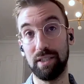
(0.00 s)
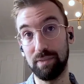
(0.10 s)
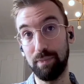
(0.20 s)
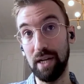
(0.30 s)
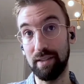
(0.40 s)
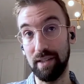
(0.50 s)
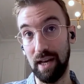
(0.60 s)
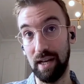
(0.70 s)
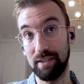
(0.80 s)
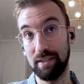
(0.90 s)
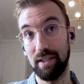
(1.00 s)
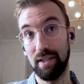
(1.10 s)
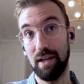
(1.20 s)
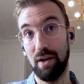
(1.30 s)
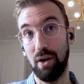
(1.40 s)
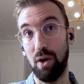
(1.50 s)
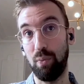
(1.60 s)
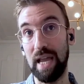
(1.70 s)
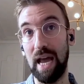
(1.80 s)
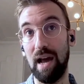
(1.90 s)
despite that,
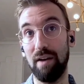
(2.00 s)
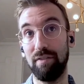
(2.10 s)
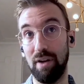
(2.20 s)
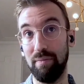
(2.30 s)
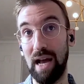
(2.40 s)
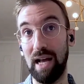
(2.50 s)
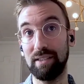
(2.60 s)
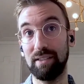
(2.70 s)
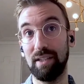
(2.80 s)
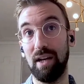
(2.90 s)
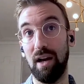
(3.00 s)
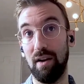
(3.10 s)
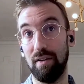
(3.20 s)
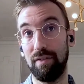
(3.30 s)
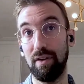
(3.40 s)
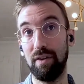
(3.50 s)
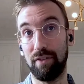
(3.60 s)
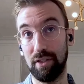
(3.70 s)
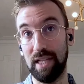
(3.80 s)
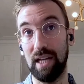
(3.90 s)
we have a mass of
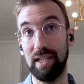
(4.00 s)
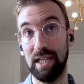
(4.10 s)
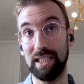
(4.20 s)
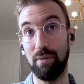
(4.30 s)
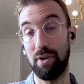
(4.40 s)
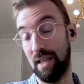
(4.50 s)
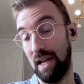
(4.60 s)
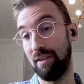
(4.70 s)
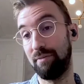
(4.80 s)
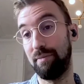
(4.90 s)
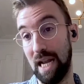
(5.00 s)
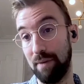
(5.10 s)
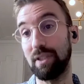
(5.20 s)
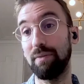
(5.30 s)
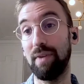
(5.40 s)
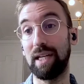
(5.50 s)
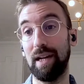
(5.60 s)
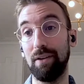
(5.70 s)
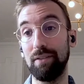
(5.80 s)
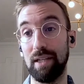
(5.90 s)
firsthand testimony that have been able to make
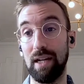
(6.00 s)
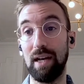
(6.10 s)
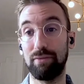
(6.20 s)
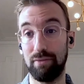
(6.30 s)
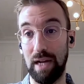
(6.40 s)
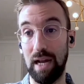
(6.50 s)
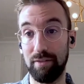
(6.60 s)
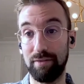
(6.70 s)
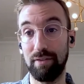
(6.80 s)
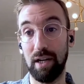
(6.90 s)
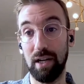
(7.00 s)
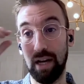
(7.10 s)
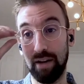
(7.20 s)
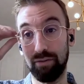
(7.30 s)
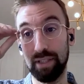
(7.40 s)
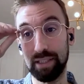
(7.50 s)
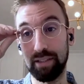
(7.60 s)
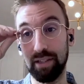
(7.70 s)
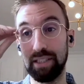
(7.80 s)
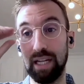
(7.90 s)
it out and have
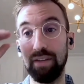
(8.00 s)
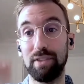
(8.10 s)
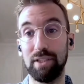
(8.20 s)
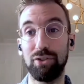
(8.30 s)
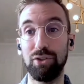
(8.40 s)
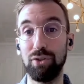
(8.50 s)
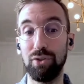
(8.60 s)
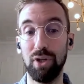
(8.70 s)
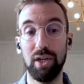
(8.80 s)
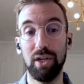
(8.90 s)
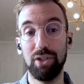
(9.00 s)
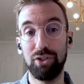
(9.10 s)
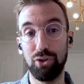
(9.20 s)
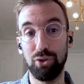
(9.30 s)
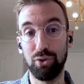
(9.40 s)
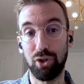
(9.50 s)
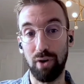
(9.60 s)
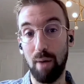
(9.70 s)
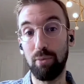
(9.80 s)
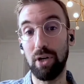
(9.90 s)
risked their safety to to
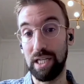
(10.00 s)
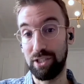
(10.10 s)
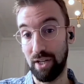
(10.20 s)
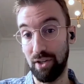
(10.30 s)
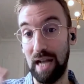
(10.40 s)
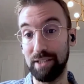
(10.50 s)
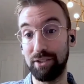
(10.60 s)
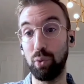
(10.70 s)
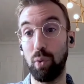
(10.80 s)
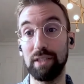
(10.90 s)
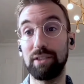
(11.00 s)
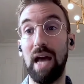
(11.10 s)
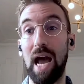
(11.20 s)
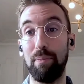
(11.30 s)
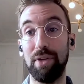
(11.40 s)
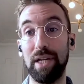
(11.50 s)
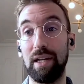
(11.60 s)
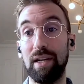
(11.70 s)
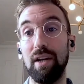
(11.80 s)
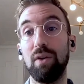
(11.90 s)
corroborate each other as to what is
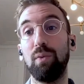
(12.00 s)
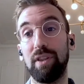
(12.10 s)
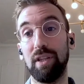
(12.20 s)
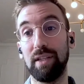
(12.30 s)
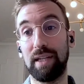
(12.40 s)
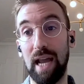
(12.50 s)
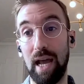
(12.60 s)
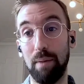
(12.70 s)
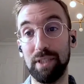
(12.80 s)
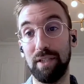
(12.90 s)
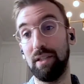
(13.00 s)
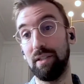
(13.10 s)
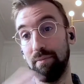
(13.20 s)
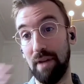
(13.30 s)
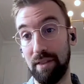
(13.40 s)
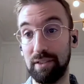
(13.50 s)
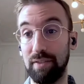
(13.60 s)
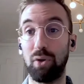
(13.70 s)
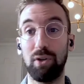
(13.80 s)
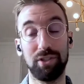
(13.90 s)
happening within the camps and the methods of